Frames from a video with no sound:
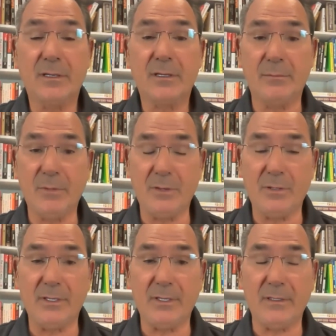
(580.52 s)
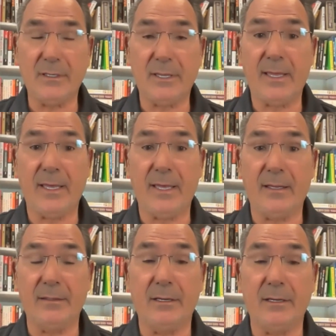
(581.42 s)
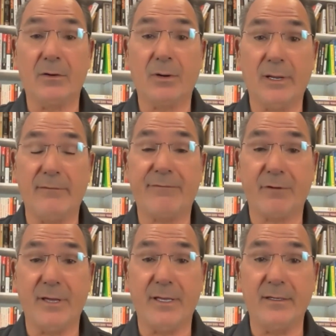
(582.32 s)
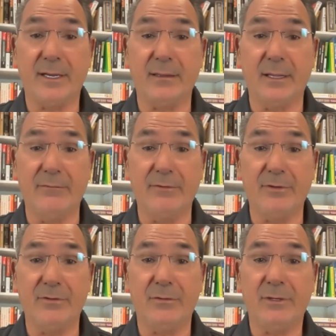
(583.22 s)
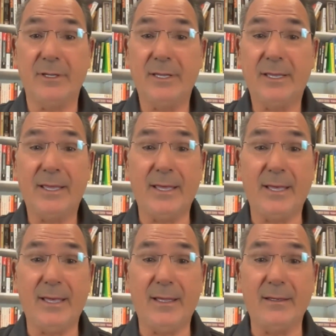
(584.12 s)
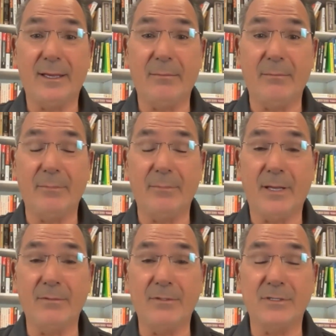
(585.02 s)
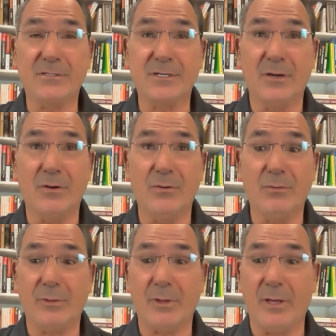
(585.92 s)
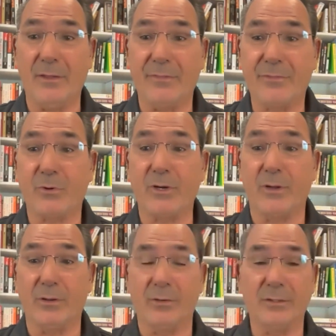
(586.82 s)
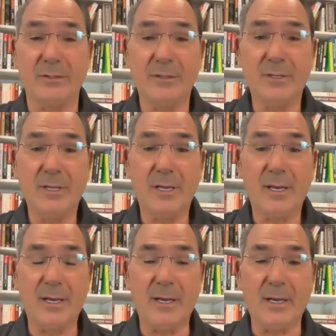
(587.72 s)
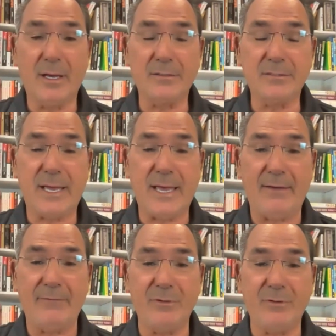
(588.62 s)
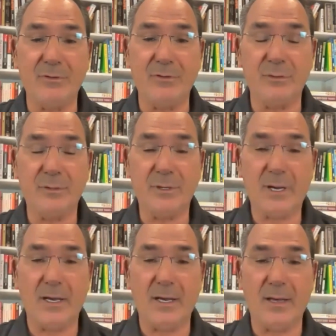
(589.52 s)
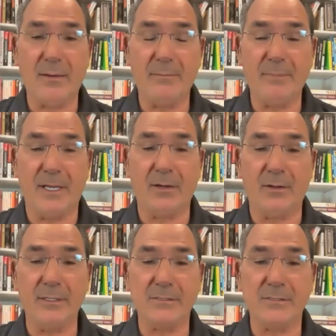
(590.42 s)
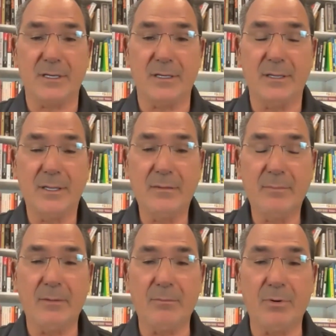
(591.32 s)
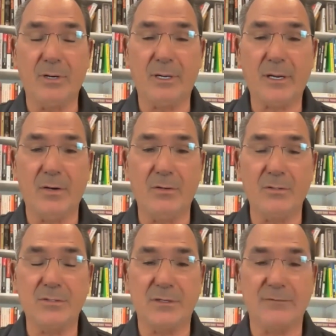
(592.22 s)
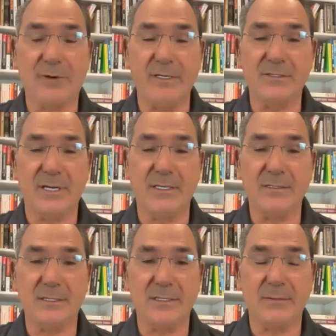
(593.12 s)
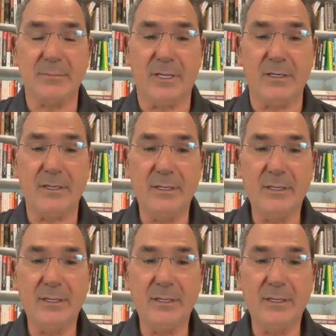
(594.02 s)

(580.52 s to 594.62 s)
community and a great friend. I love you, and I'm just so thrilled to have you not only as a member and a coach and a franchisee, but